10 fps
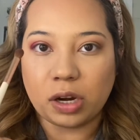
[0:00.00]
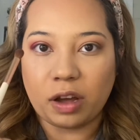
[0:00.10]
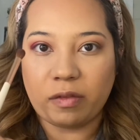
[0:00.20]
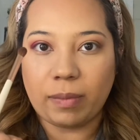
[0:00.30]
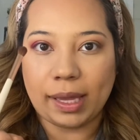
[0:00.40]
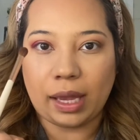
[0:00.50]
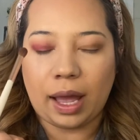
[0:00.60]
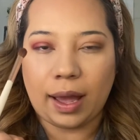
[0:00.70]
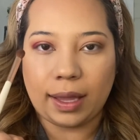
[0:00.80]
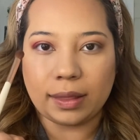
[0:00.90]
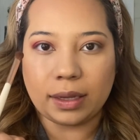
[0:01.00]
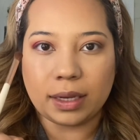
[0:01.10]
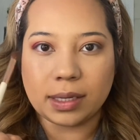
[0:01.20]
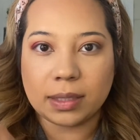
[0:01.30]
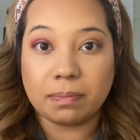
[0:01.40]
of my
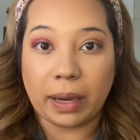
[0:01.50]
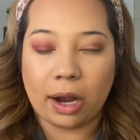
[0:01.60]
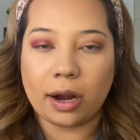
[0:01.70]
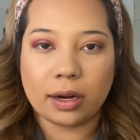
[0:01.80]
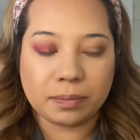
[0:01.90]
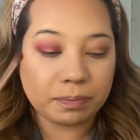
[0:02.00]
eyelid bare.